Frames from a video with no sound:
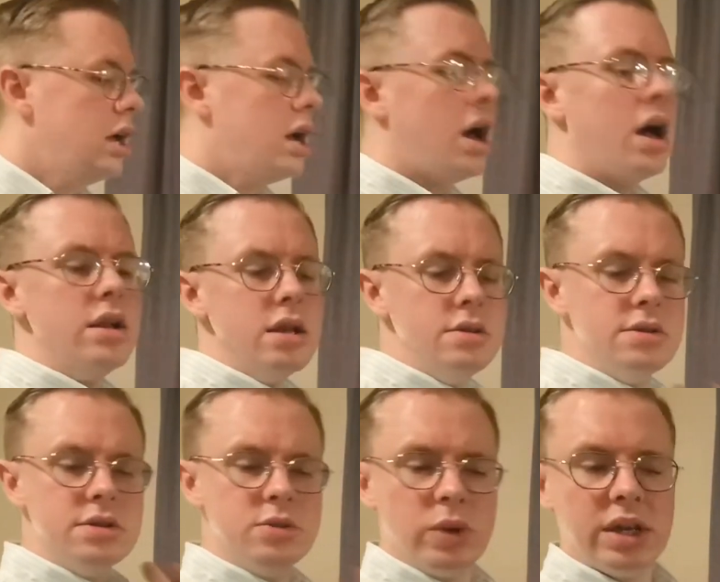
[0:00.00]
A nice
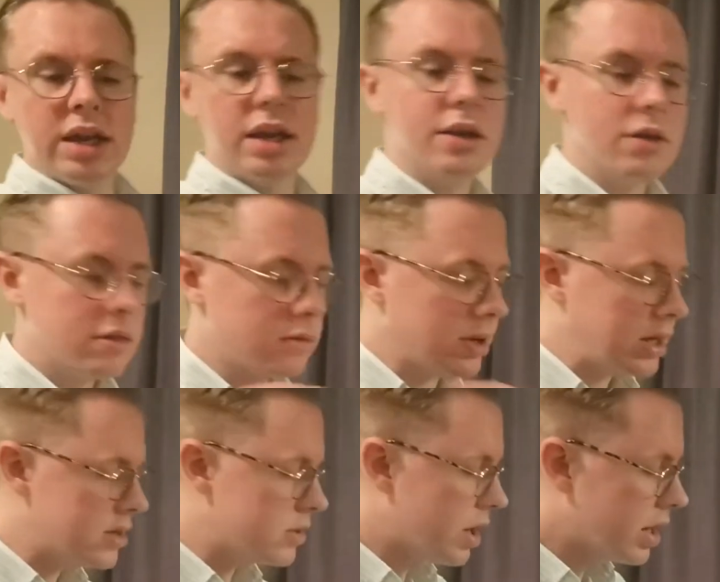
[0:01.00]
swinging 3.
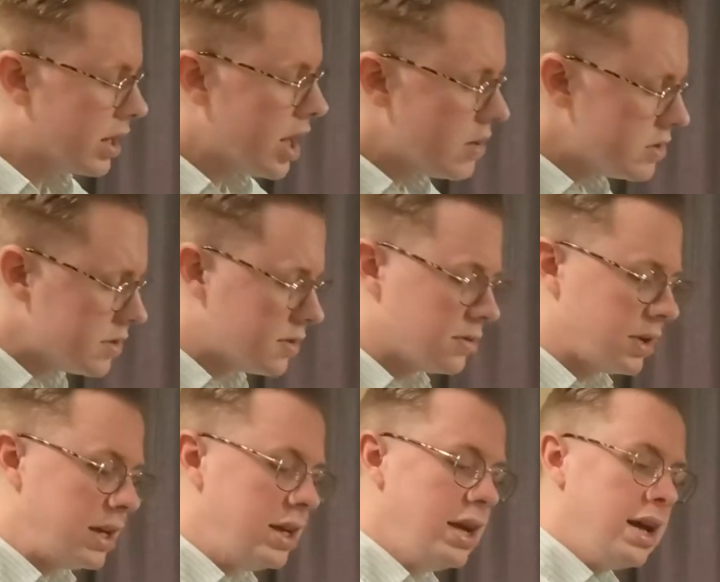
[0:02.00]
So I'll count to
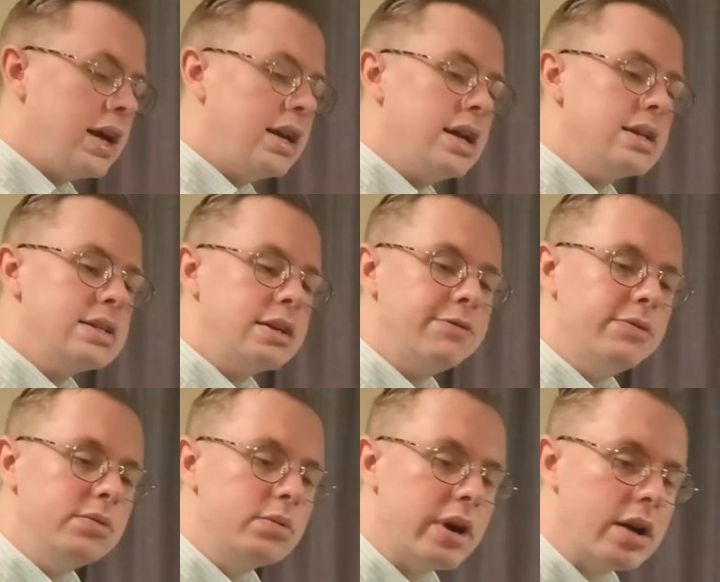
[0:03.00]
3, and as I
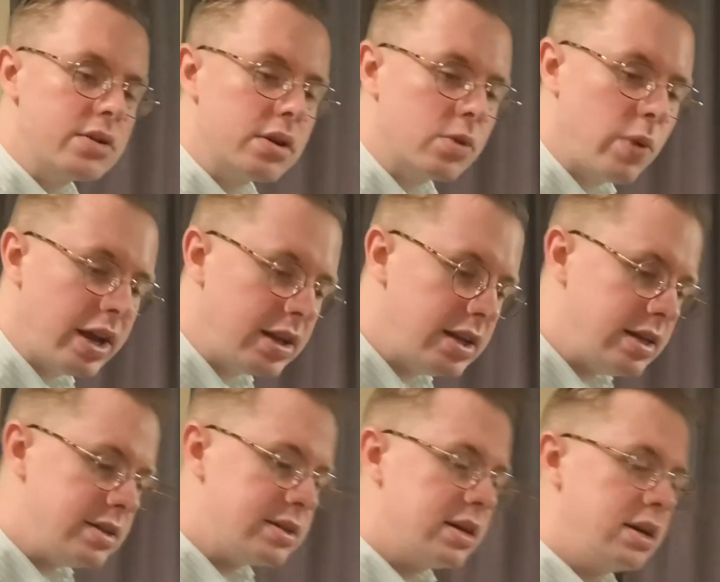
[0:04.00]
fool around on the white
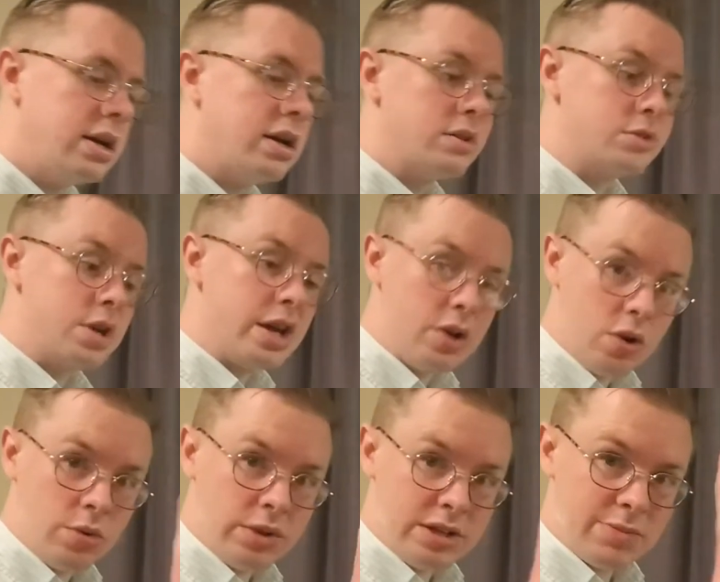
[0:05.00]
keys, I'll try
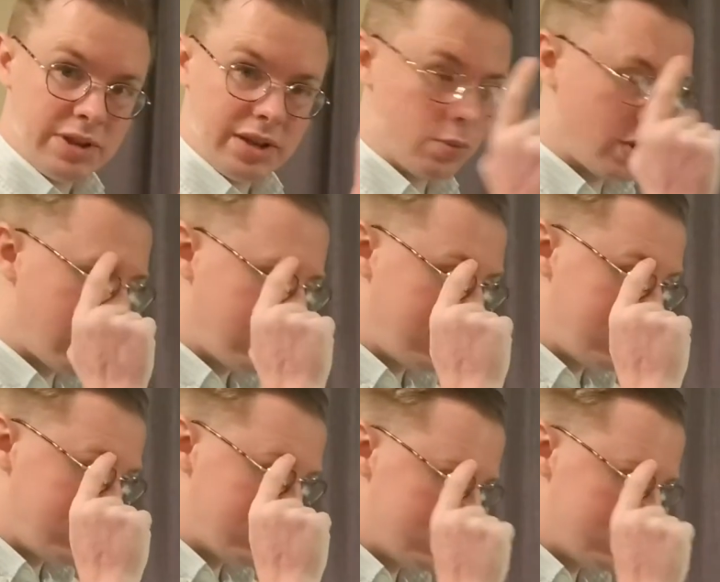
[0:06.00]
only to play the white keys.